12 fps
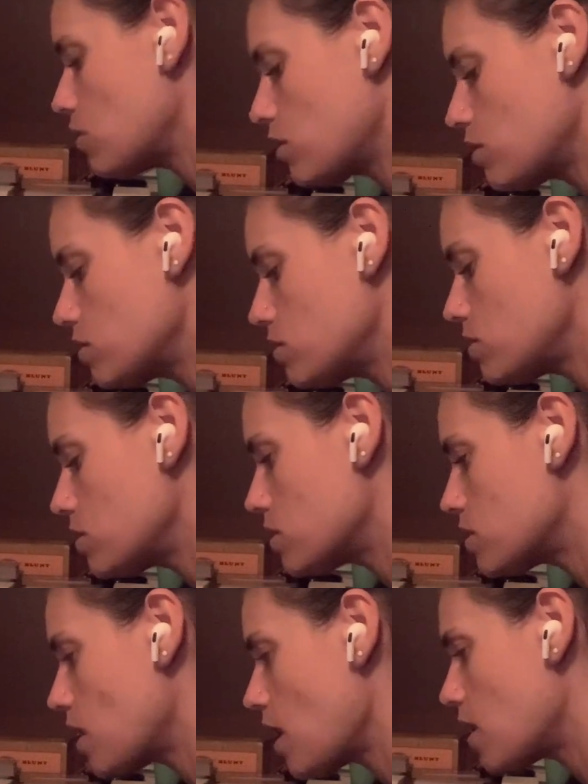concerns
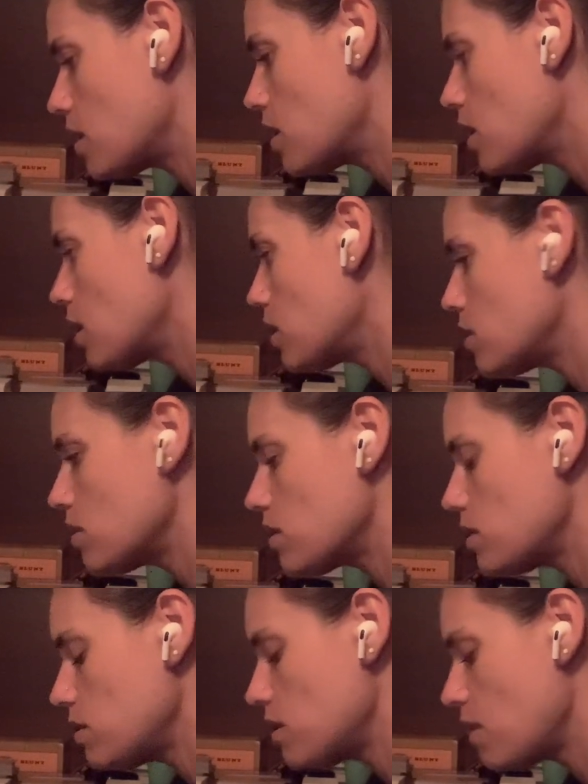aside,
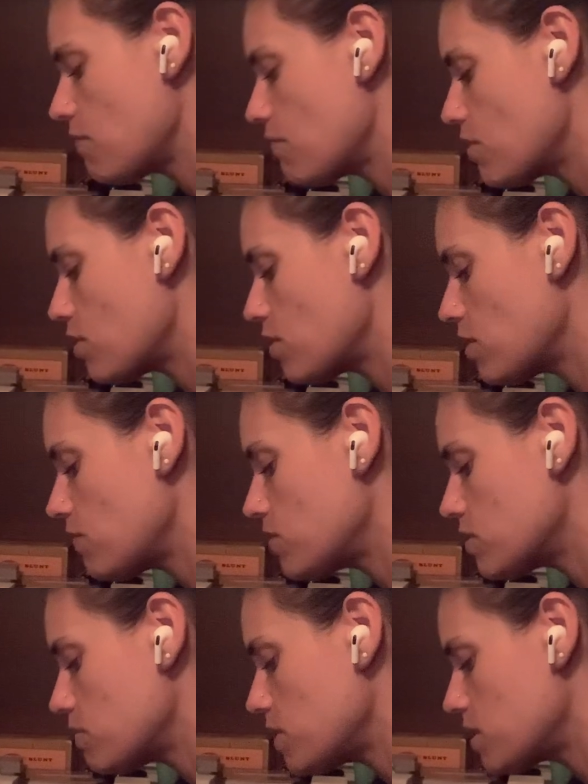clear the air for you, give you
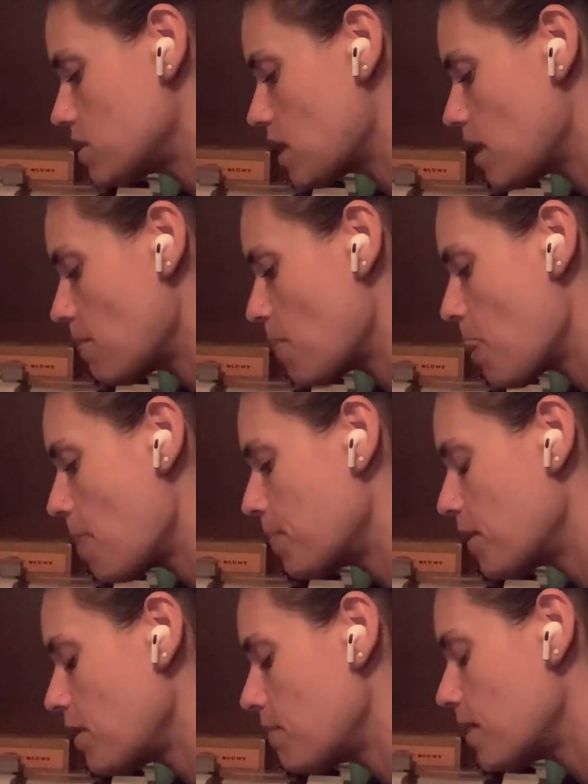some insight.
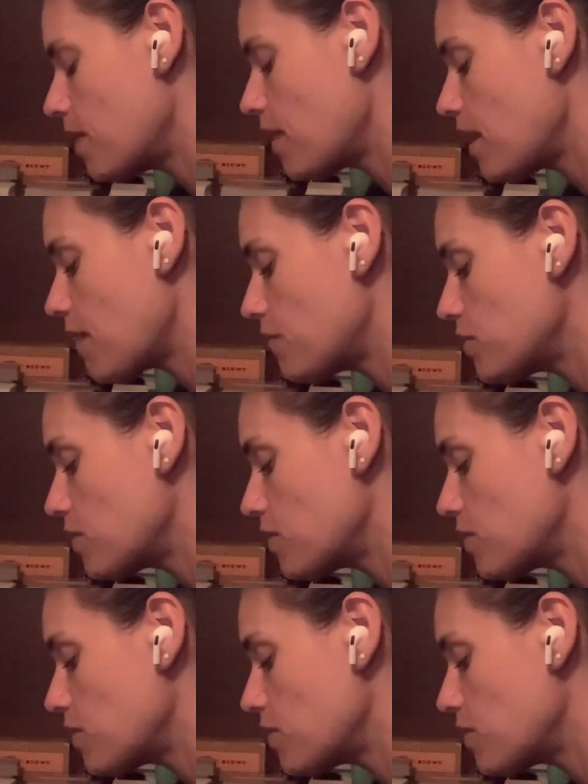All right. And then after